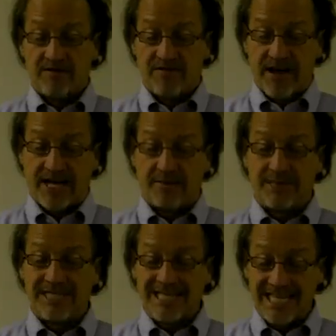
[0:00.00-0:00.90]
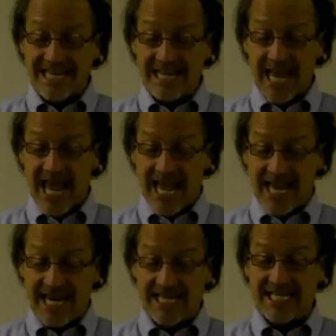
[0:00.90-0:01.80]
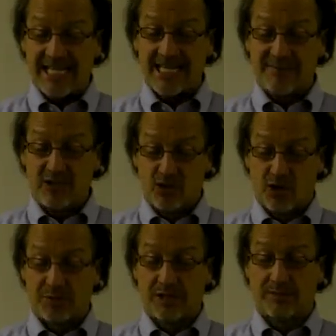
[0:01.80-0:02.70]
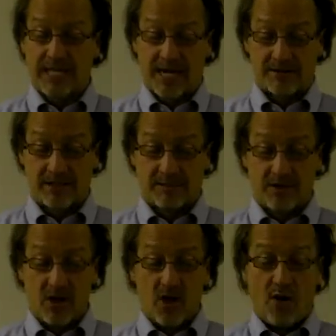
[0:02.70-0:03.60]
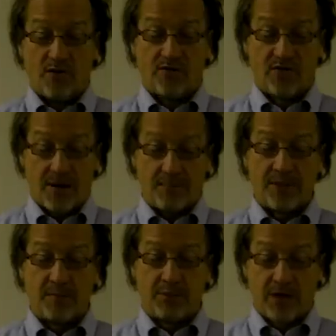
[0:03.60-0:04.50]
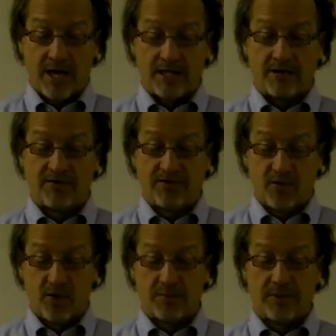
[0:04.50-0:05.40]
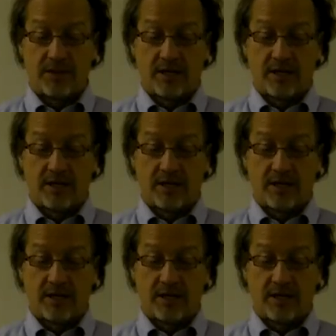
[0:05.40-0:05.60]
Vitamin D aids in the absorption of calcium from the blood to form